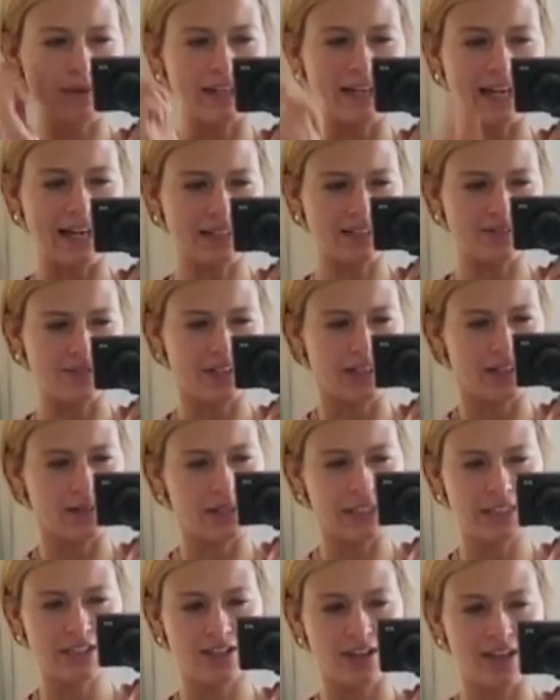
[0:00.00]
my next video,
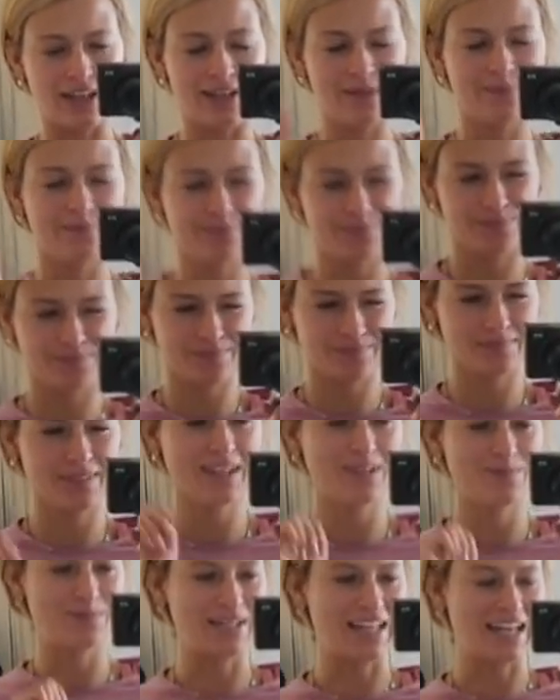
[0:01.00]
actually.
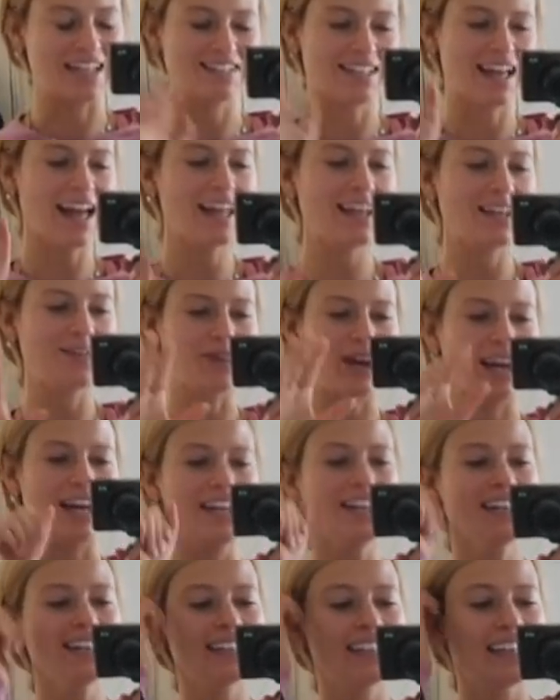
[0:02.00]
But yes,
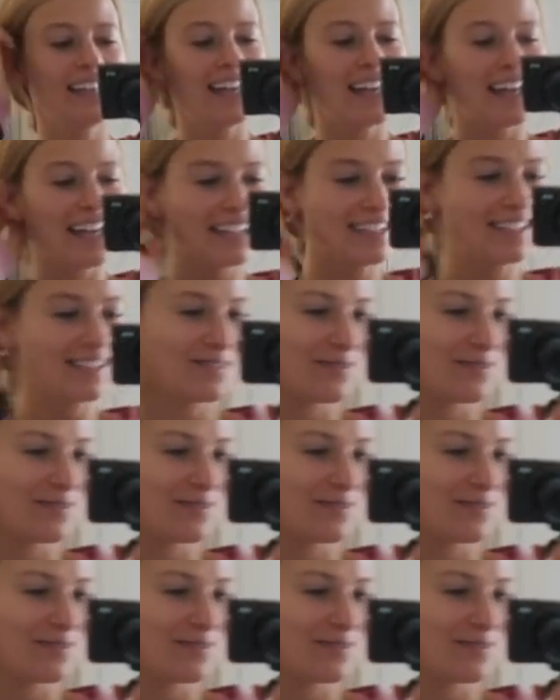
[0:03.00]
anyway, it